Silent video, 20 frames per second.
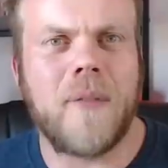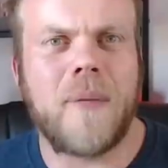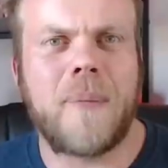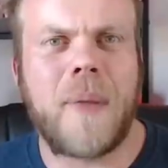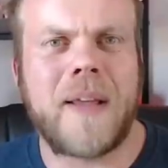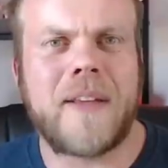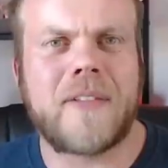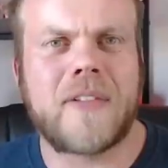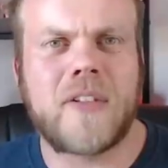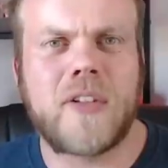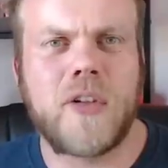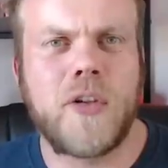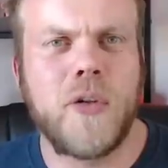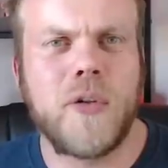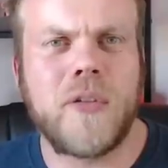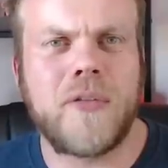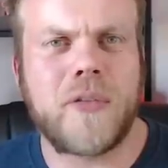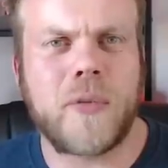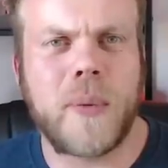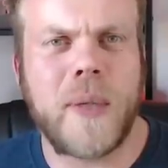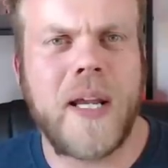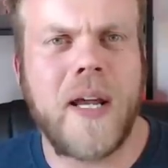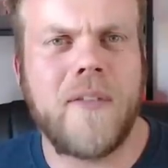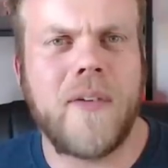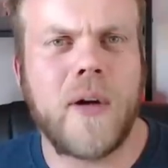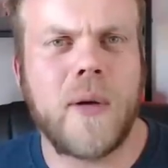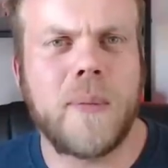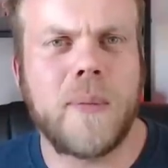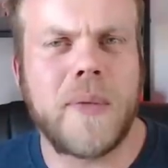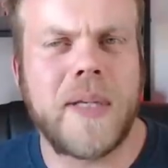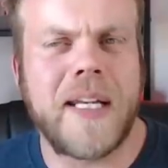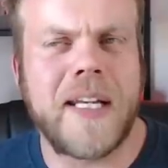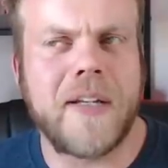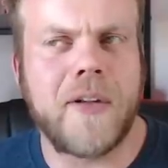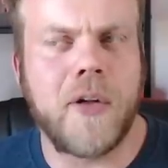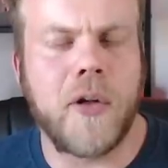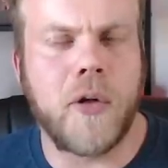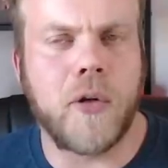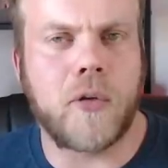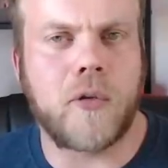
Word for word: Like two to three of them need new